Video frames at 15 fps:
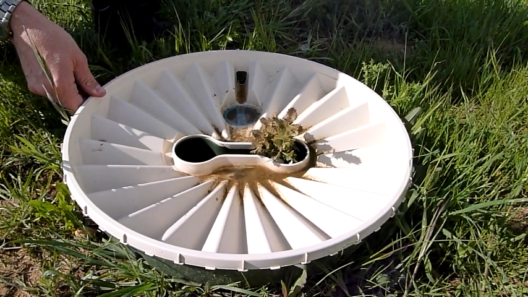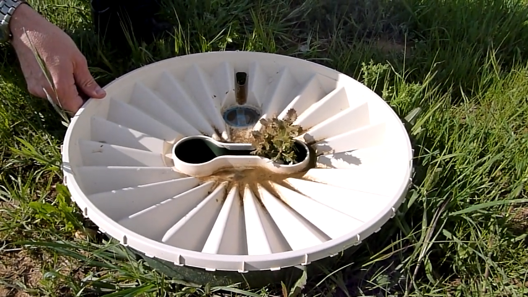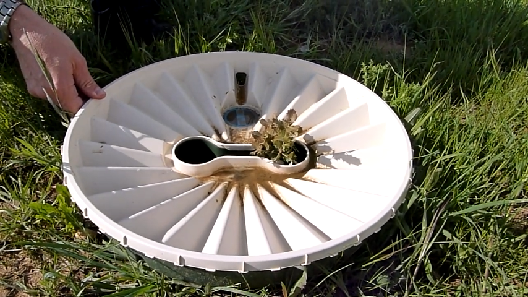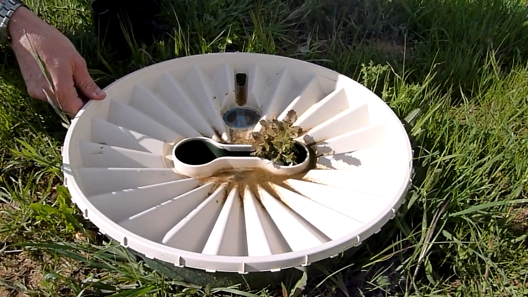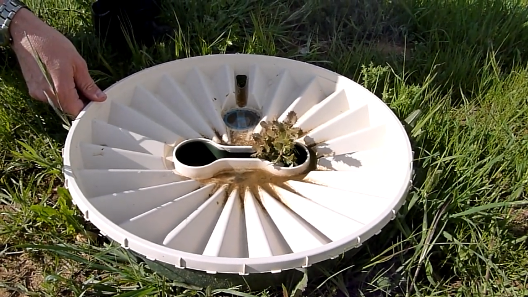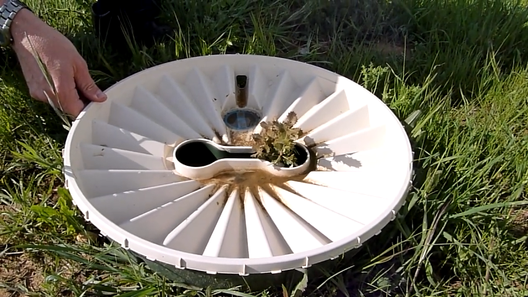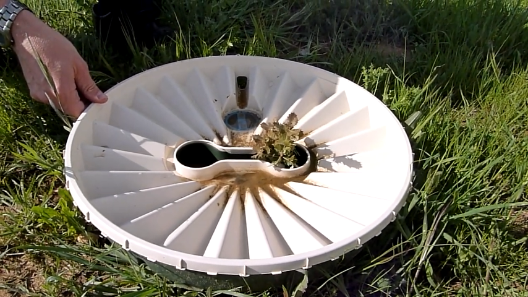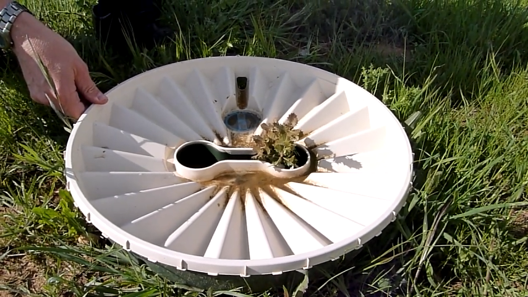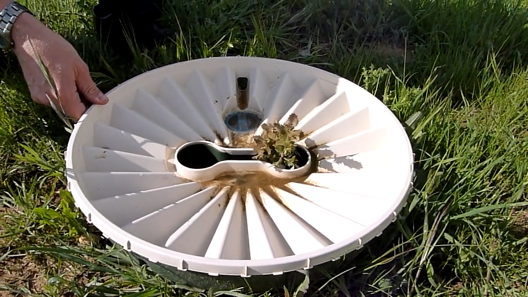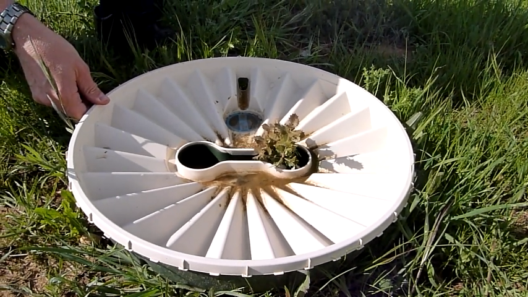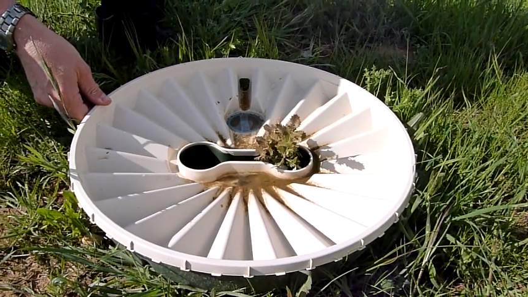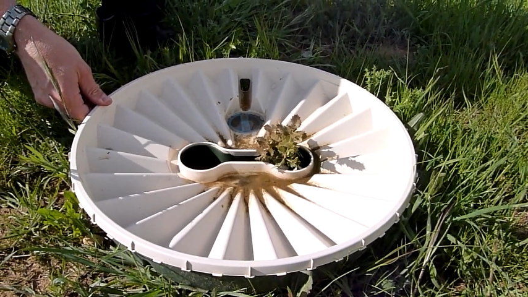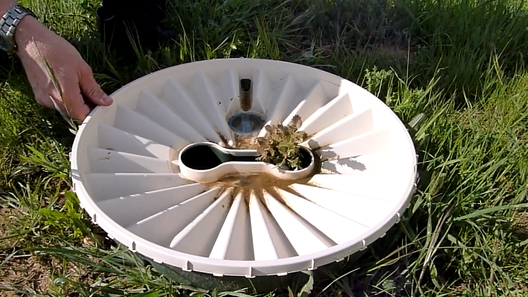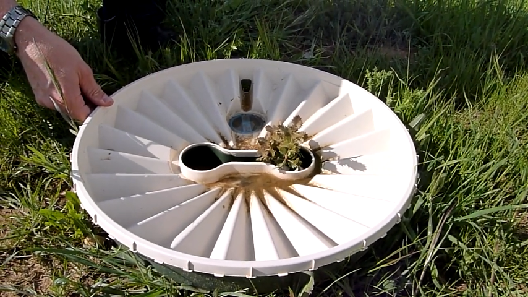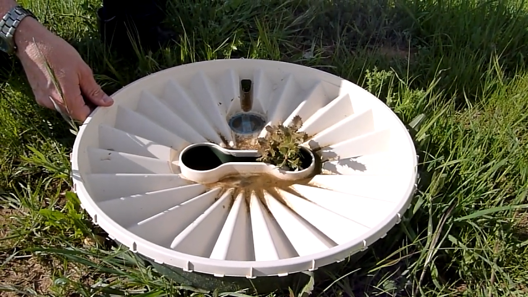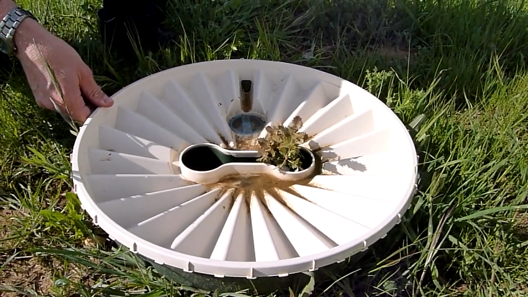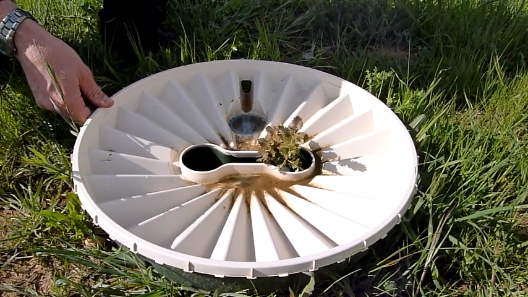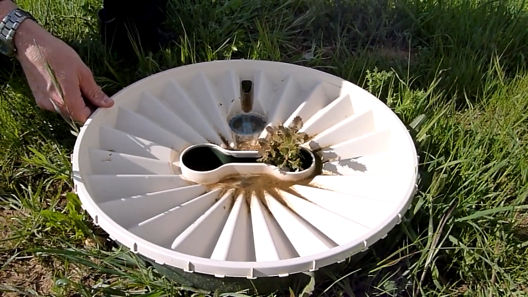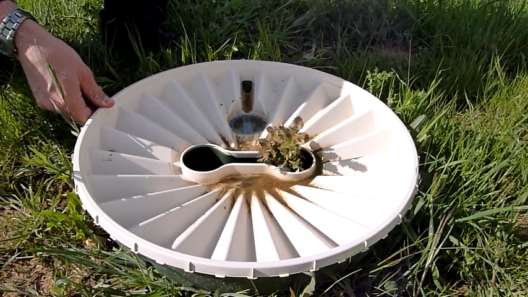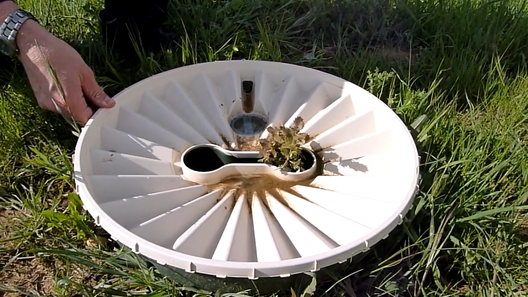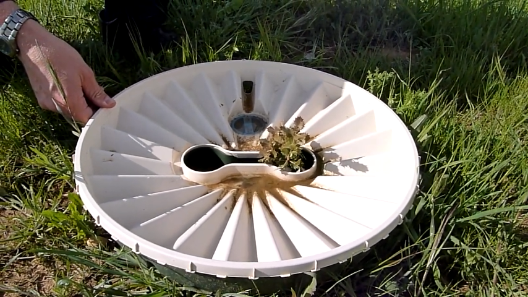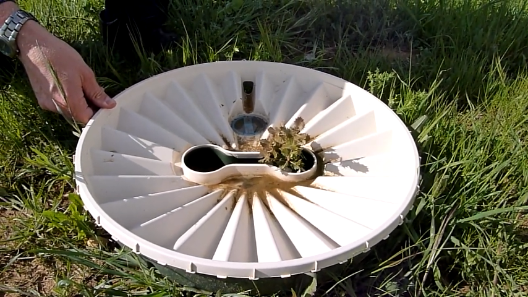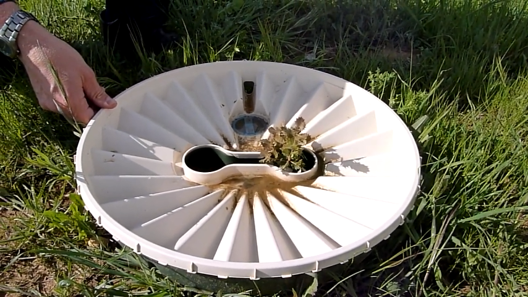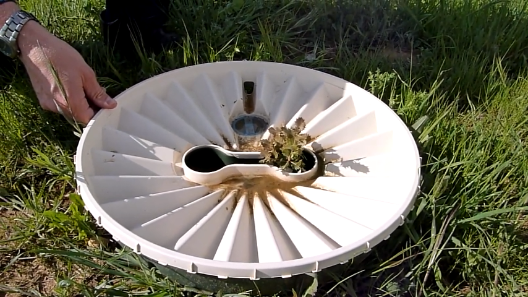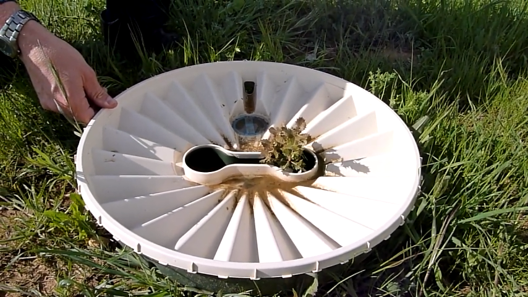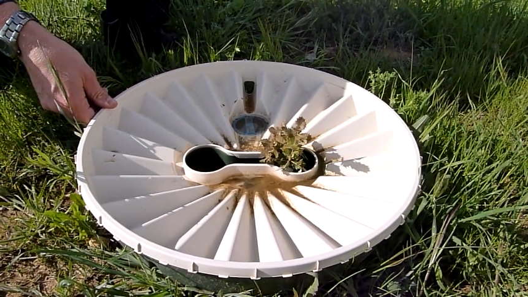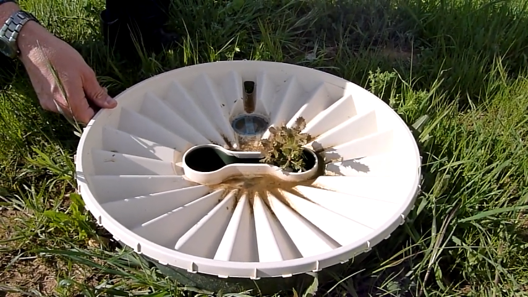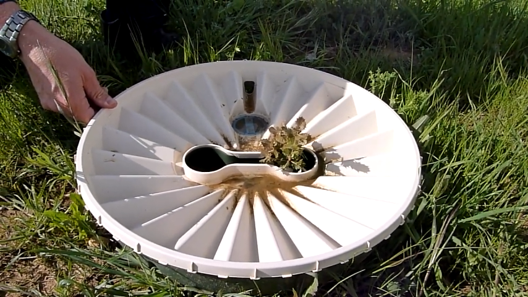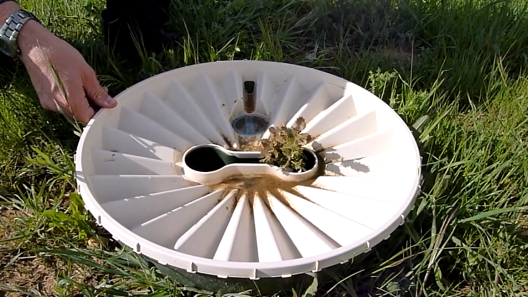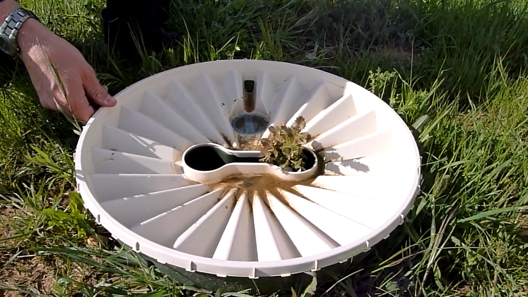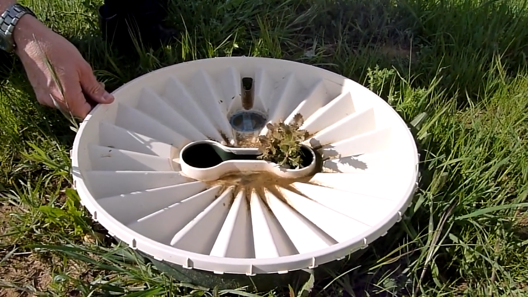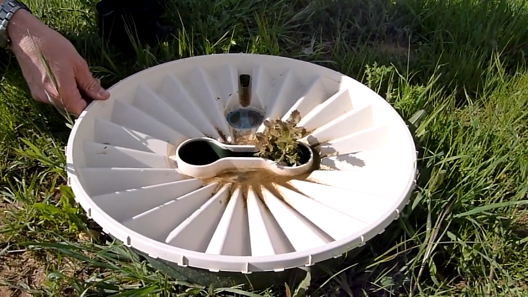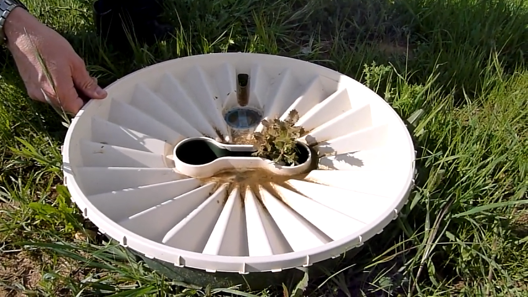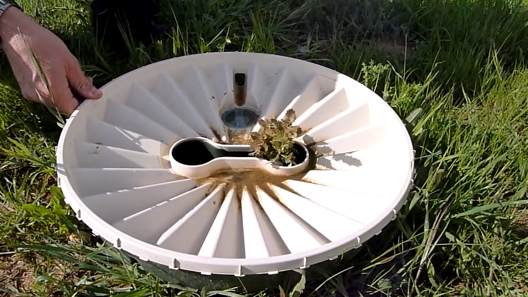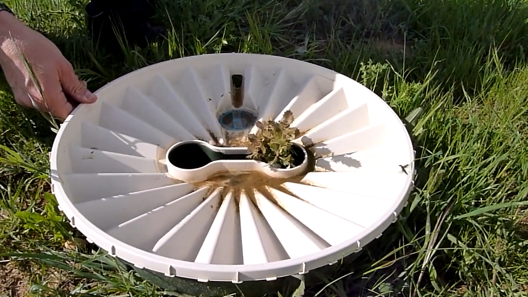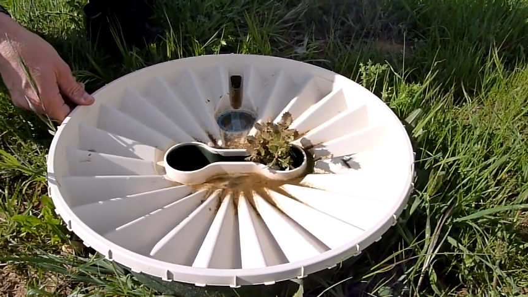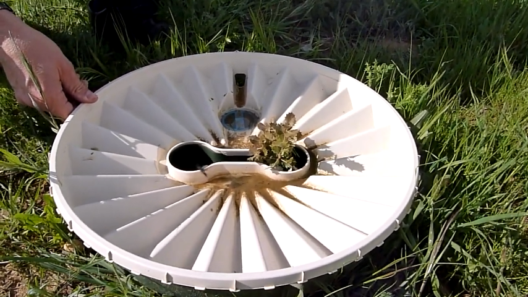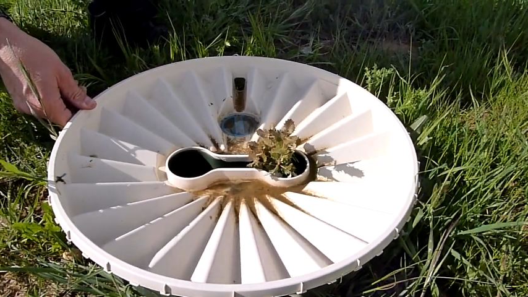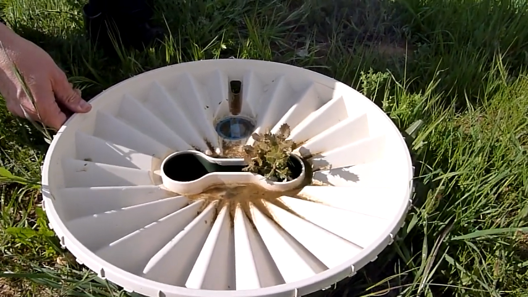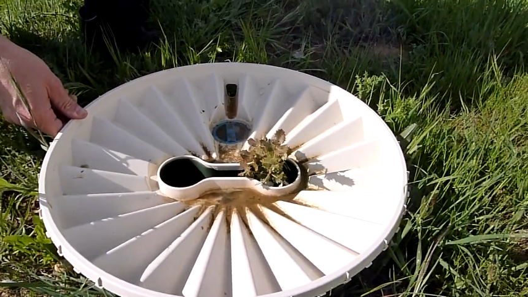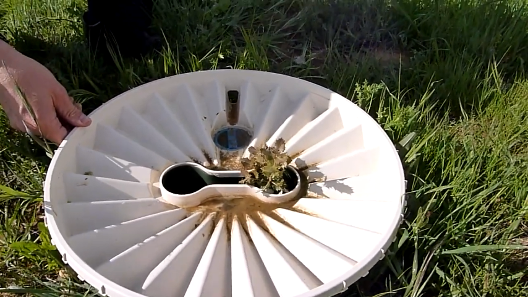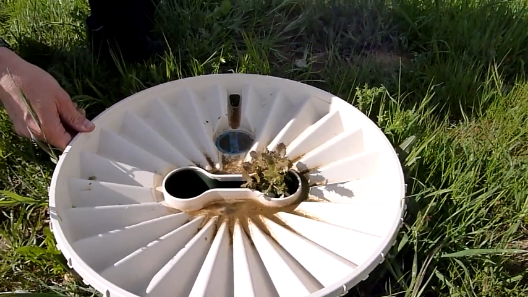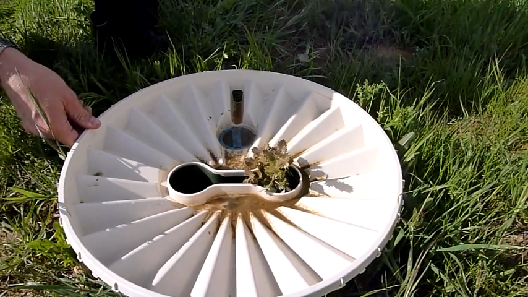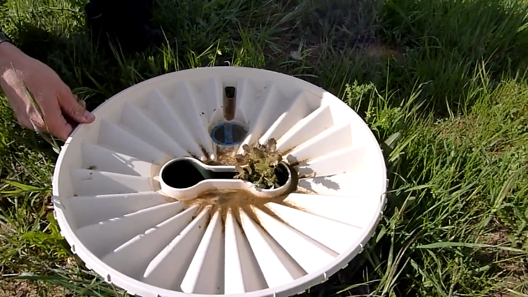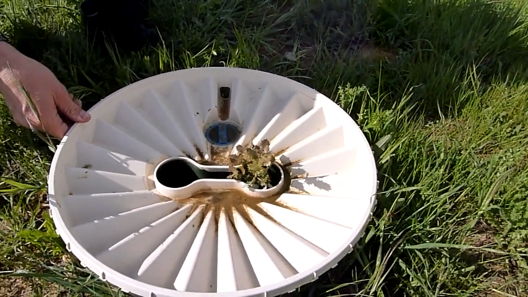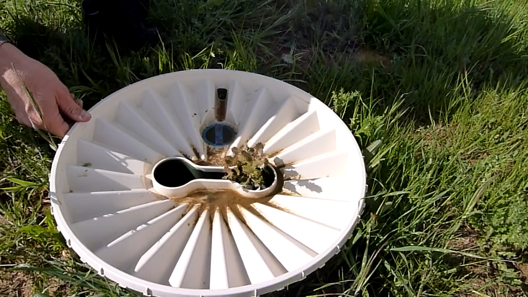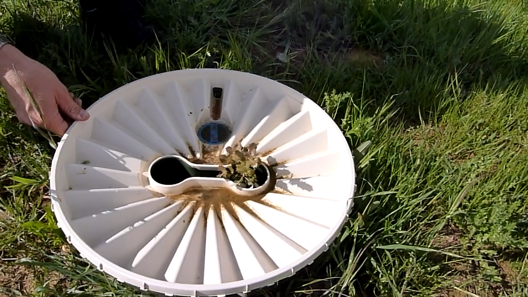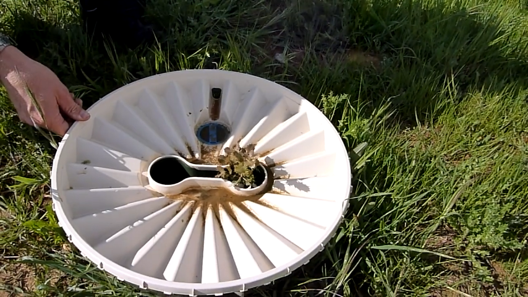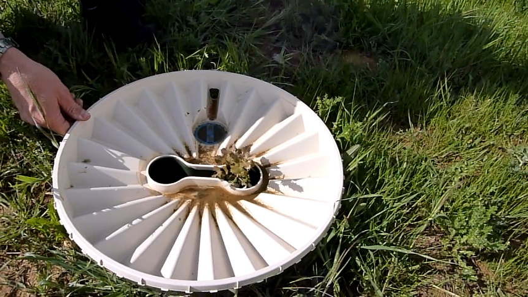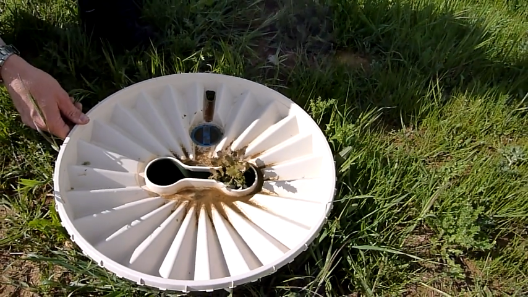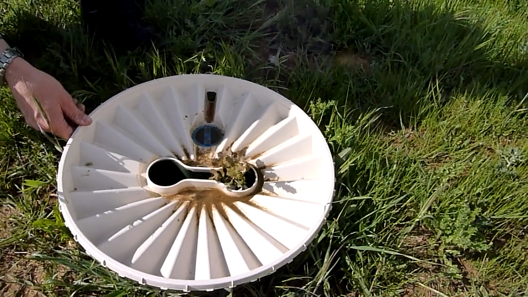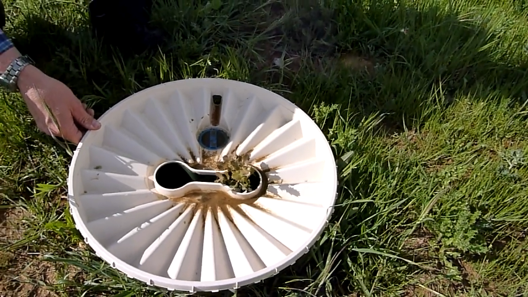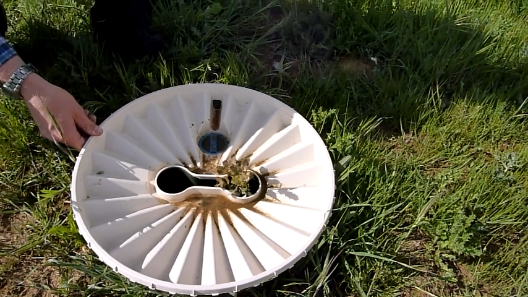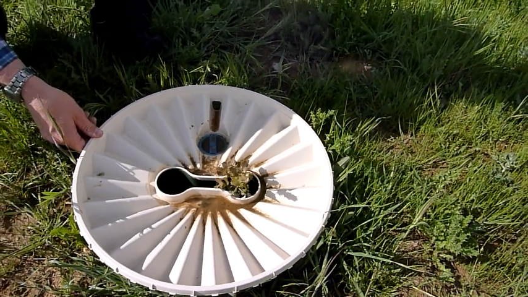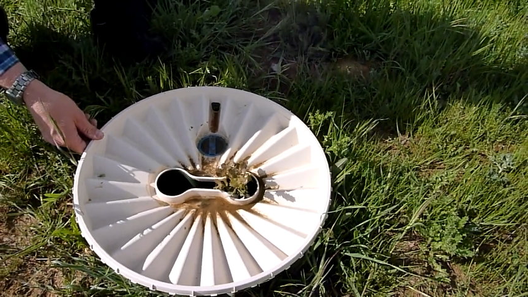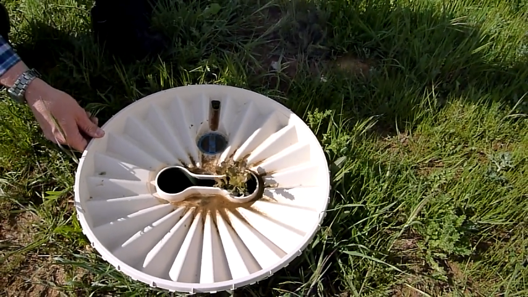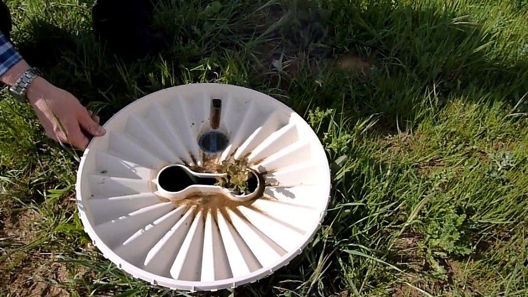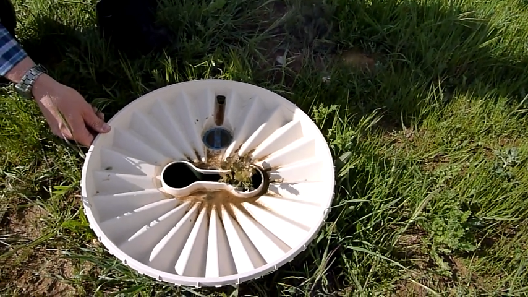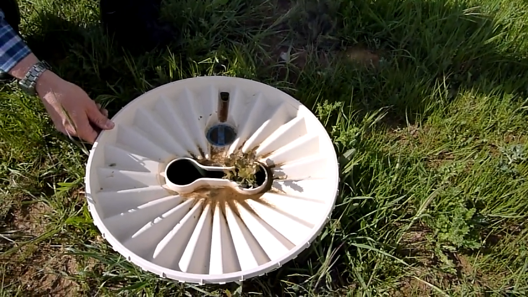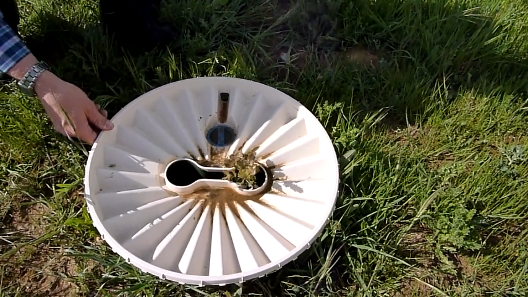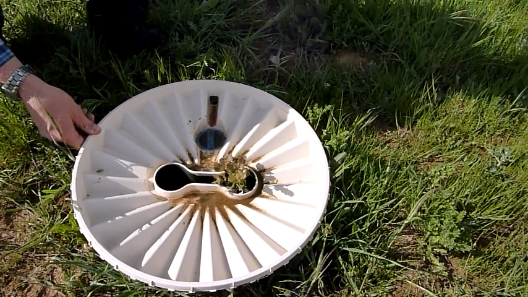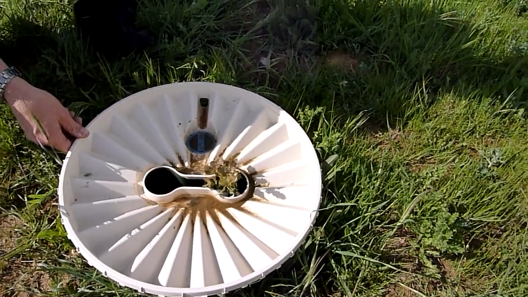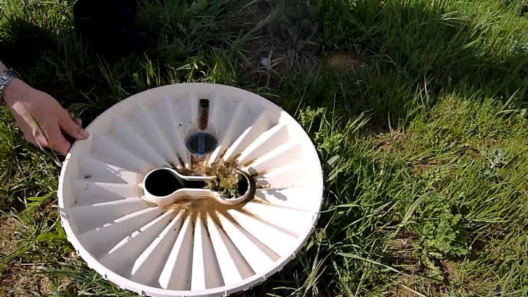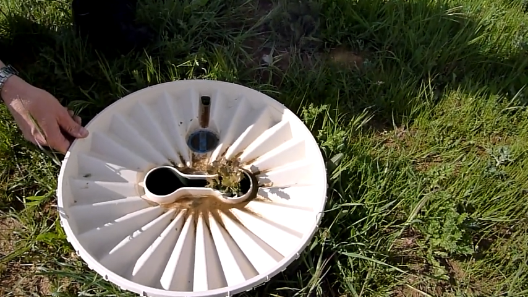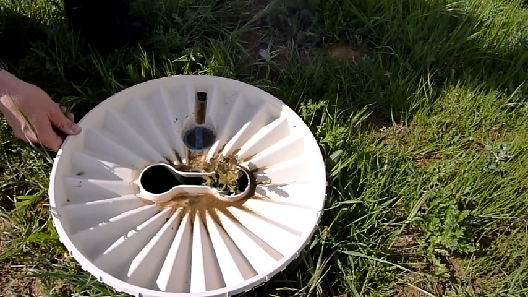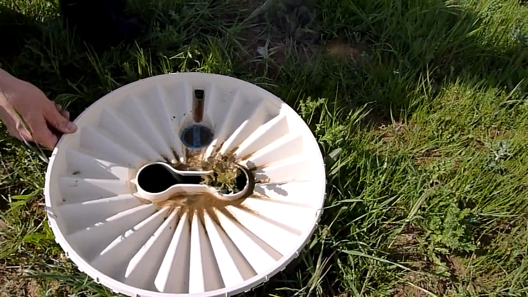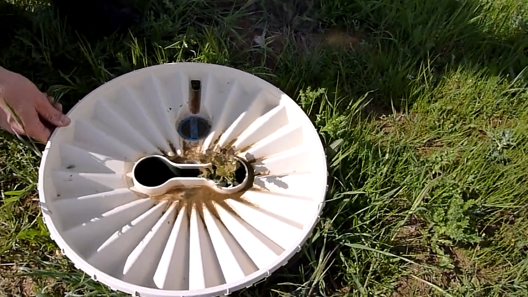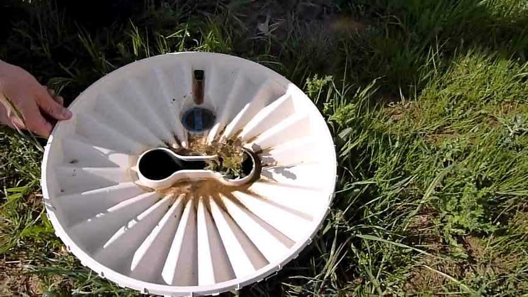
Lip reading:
[unreadable: no face in view]